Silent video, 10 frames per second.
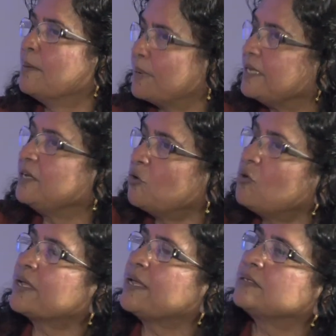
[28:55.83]
But in
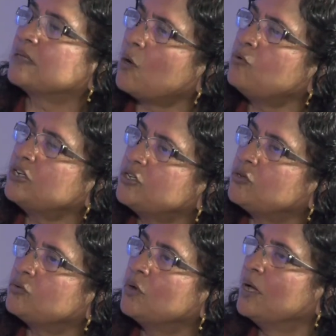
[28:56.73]
your case, how did
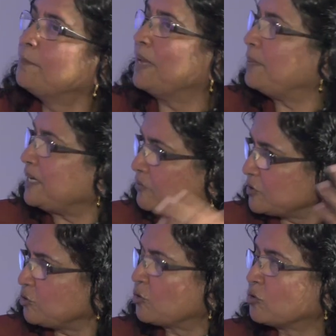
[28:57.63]
you, maybe it
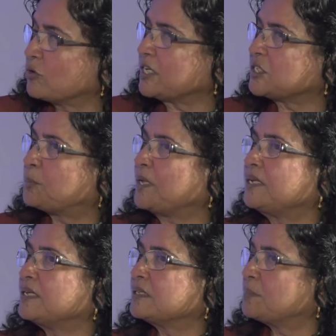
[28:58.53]
was your own
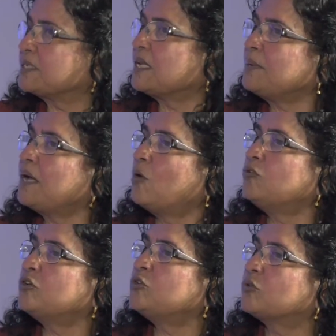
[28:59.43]
experience, but tell me, how
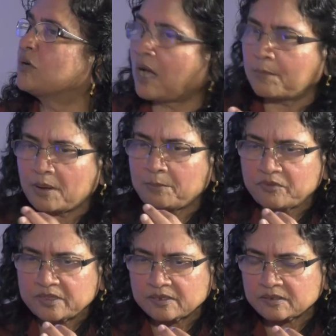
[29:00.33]
did you come up
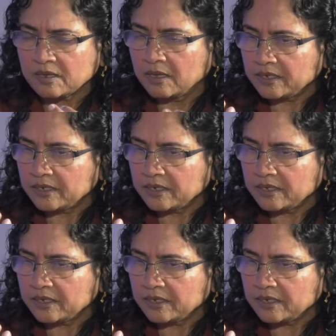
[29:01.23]
with this,